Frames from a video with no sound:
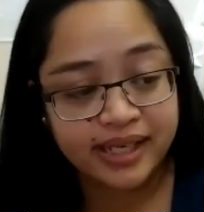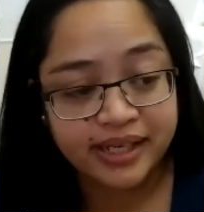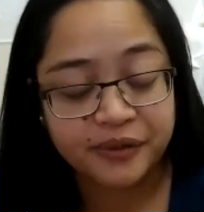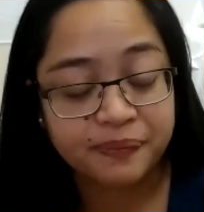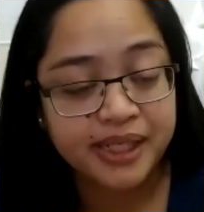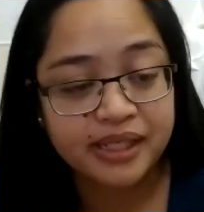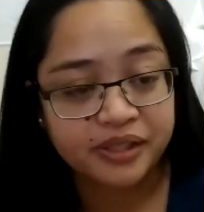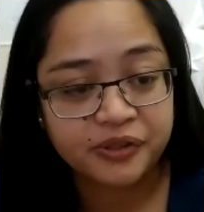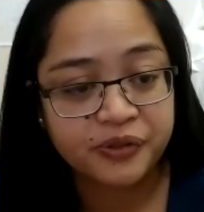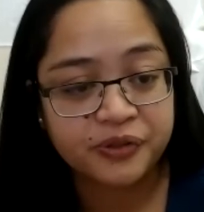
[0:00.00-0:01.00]

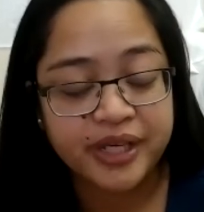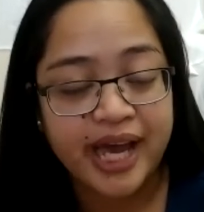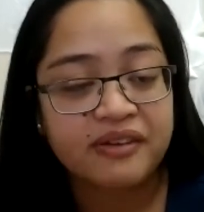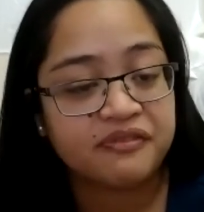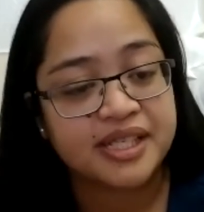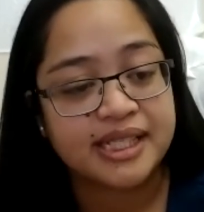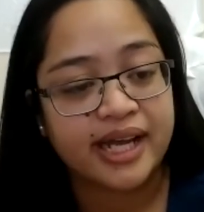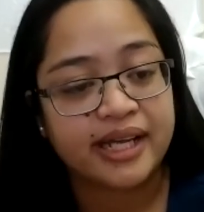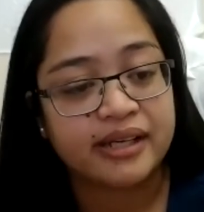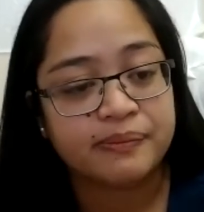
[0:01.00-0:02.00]
completely you can't visit
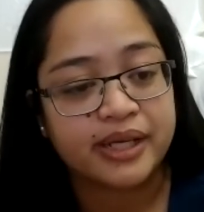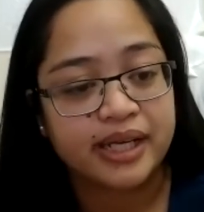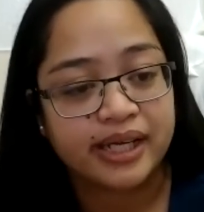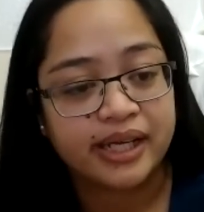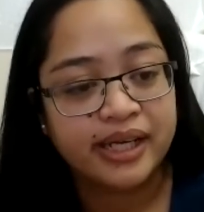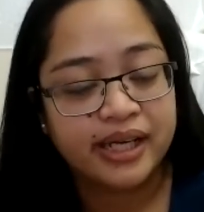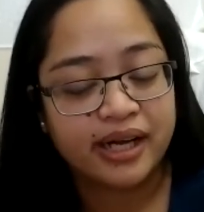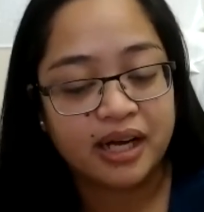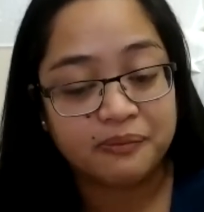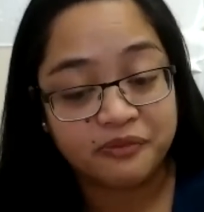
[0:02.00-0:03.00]
anybody
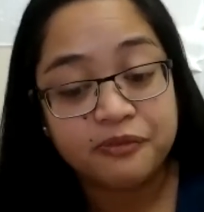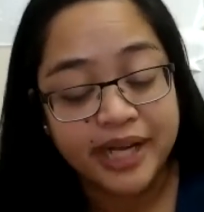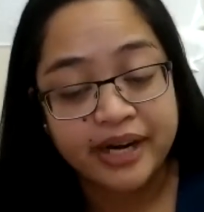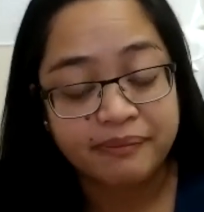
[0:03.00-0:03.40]
there.